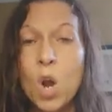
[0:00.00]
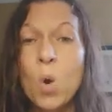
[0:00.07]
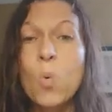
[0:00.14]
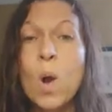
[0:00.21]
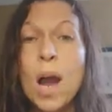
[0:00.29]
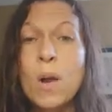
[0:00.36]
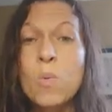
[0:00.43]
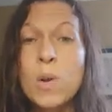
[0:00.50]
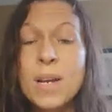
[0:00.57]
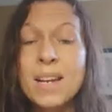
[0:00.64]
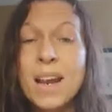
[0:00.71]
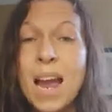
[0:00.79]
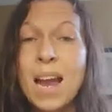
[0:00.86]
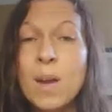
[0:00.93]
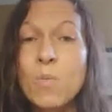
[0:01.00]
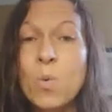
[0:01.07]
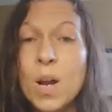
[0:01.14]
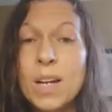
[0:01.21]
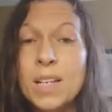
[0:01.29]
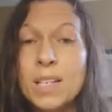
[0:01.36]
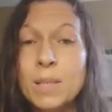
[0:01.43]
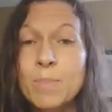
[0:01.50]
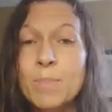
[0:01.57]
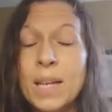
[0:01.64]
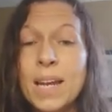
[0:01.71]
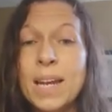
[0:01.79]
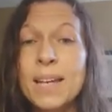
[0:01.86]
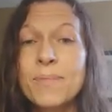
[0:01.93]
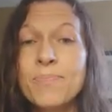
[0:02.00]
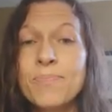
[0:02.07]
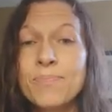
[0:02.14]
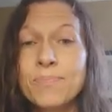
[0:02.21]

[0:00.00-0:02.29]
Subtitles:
Why wouldn't I want his plan?